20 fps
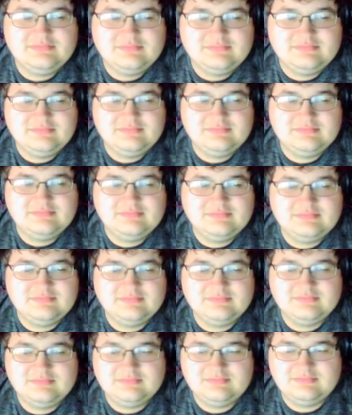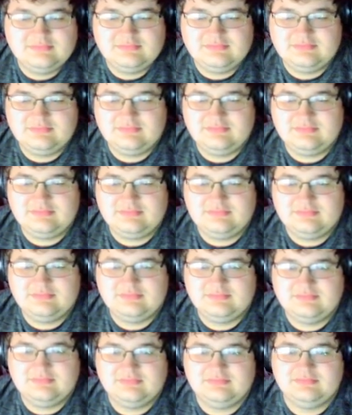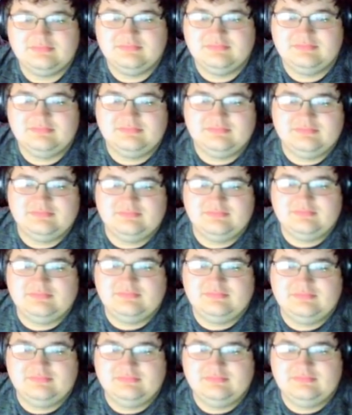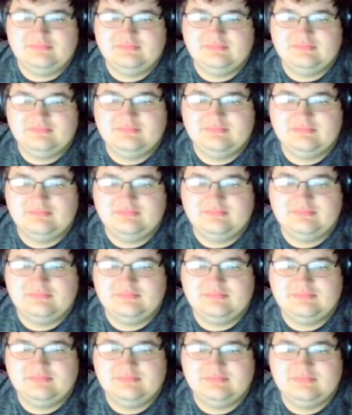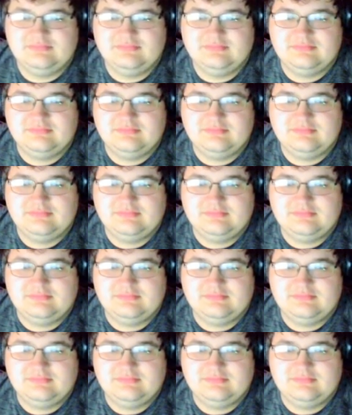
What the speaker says: This person isn't speaking.